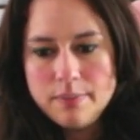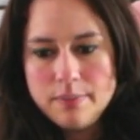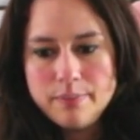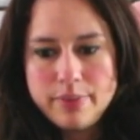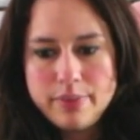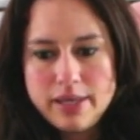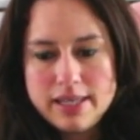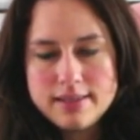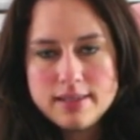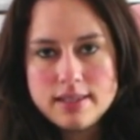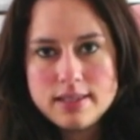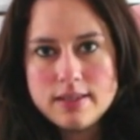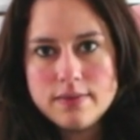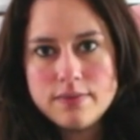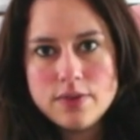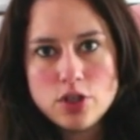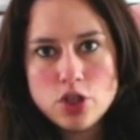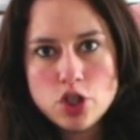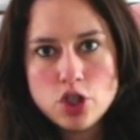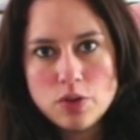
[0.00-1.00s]
pieces of
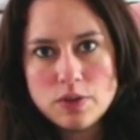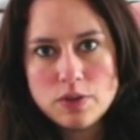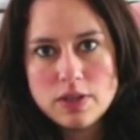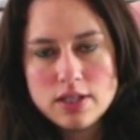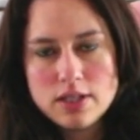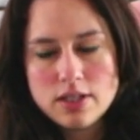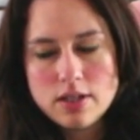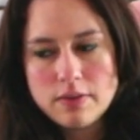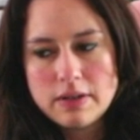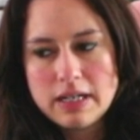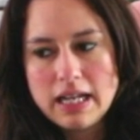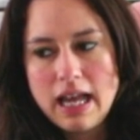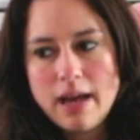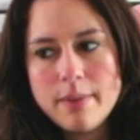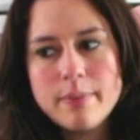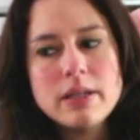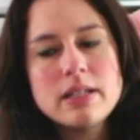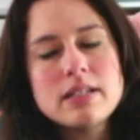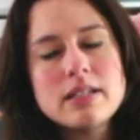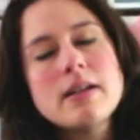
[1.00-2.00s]
the show that's already happened,